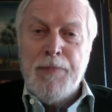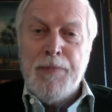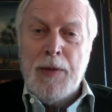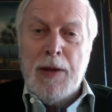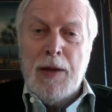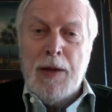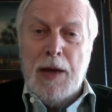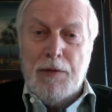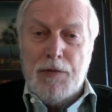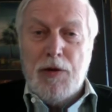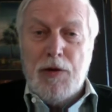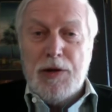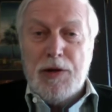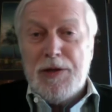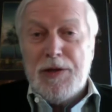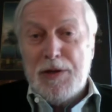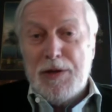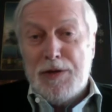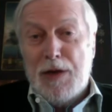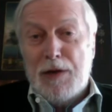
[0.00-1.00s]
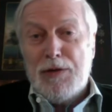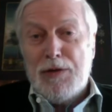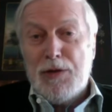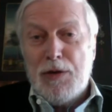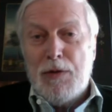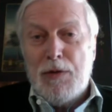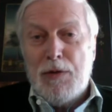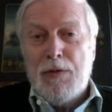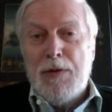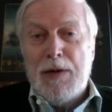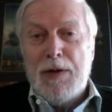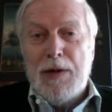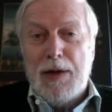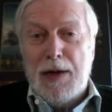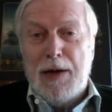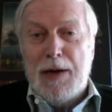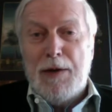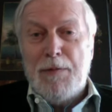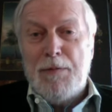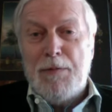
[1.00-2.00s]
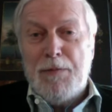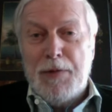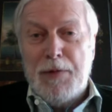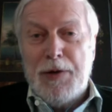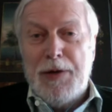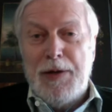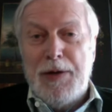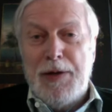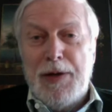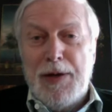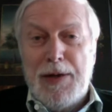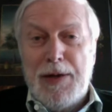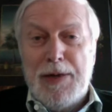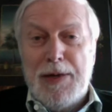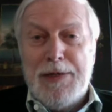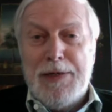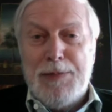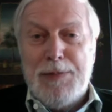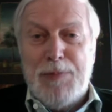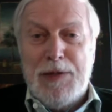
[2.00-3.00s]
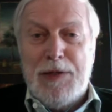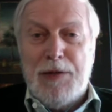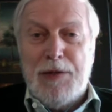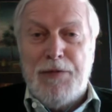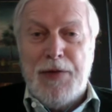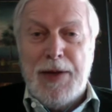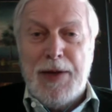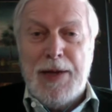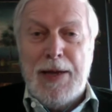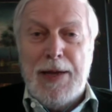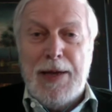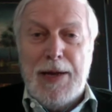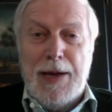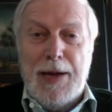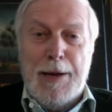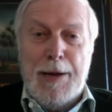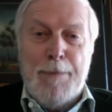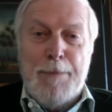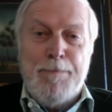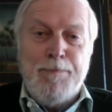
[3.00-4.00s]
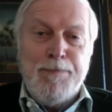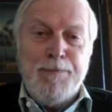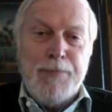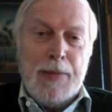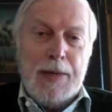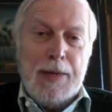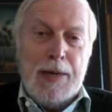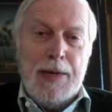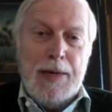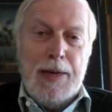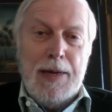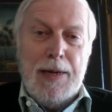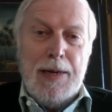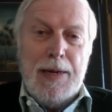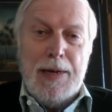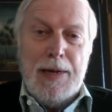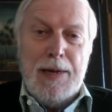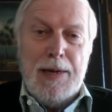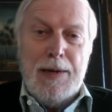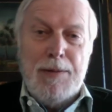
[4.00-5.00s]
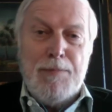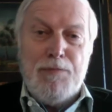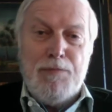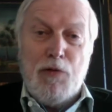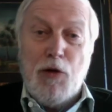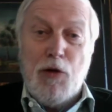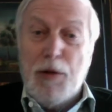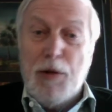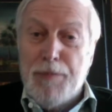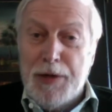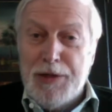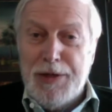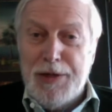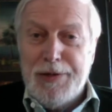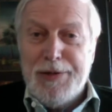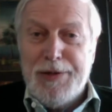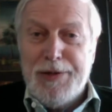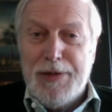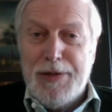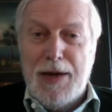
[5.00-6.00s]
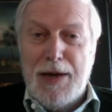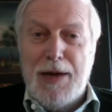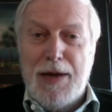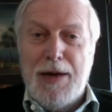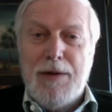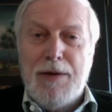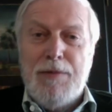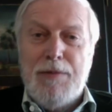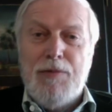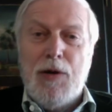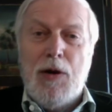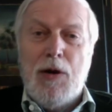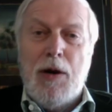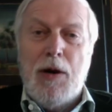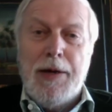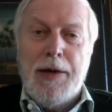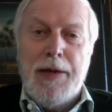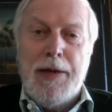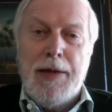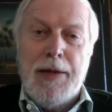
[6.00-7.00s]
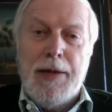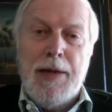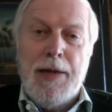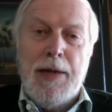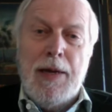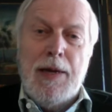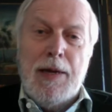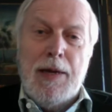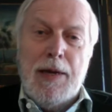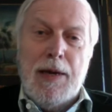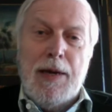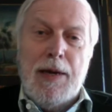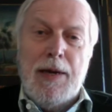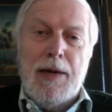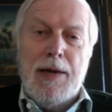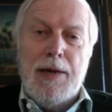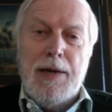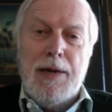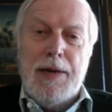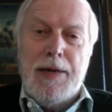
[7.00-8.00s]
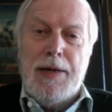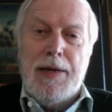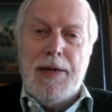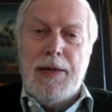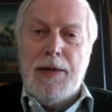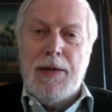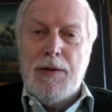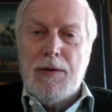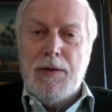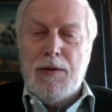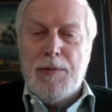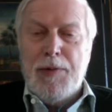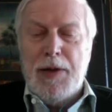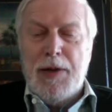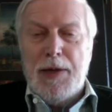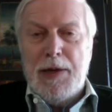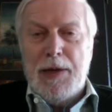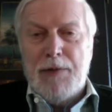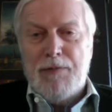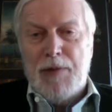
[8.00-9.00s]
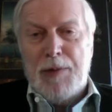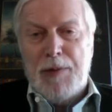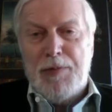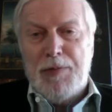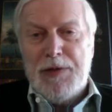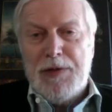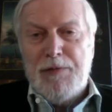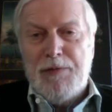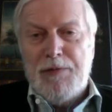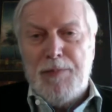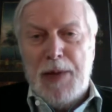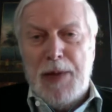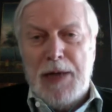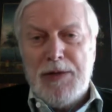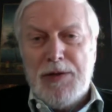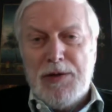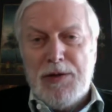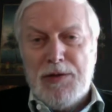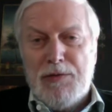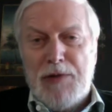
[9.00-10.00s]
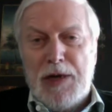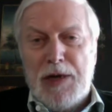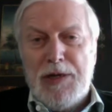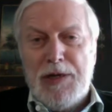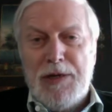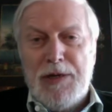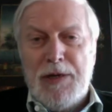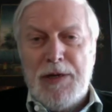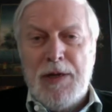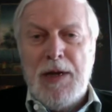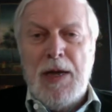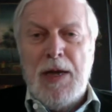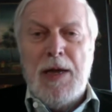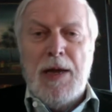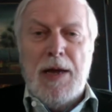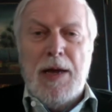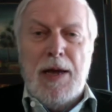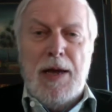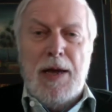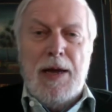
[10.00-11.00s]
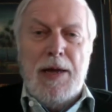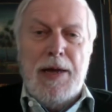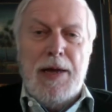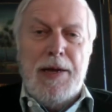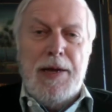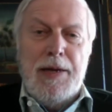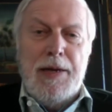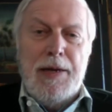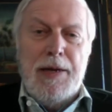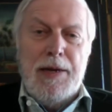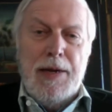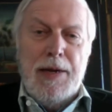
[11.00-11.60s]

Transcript: Of course, there's also uh, very uh, specific uh, uh, prohibitions regarding any orbiting of weapons of mass destruction, any